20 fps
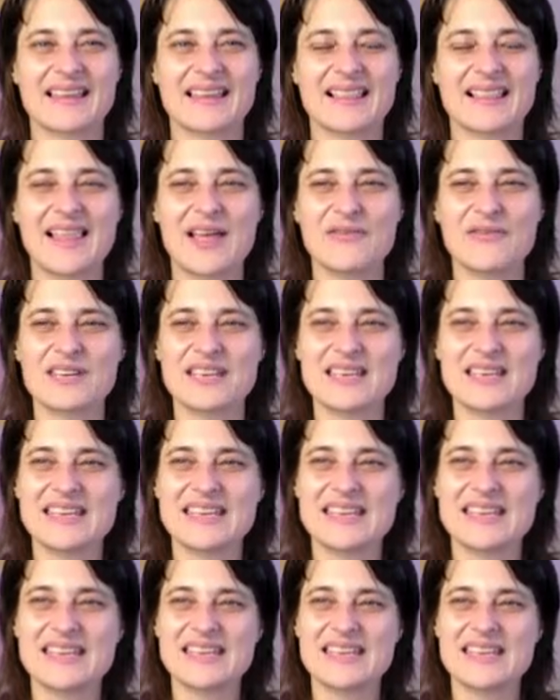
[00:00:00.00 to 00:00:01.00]
left
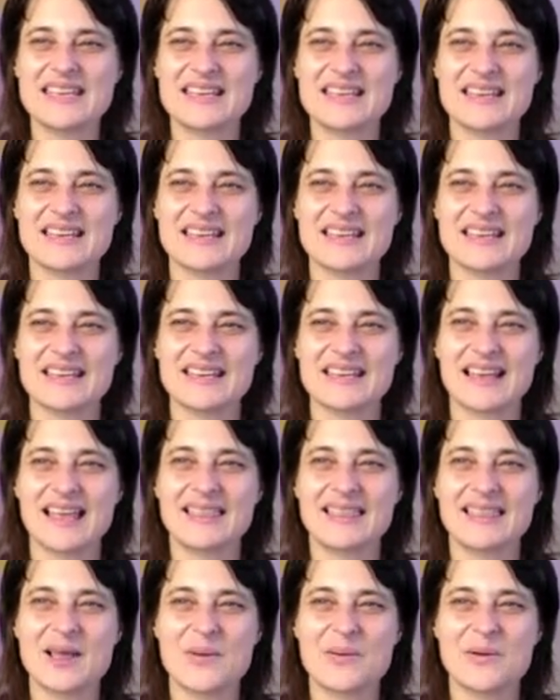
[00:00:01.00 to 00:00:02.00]
knee
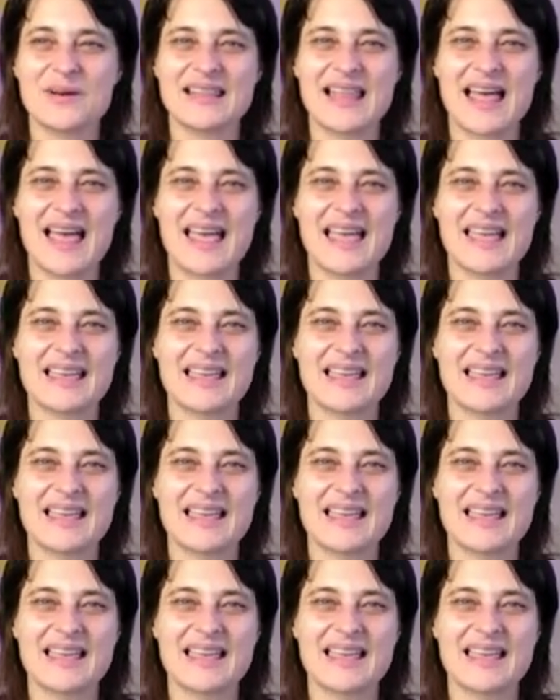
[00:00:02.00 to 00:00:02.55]
and lower leg,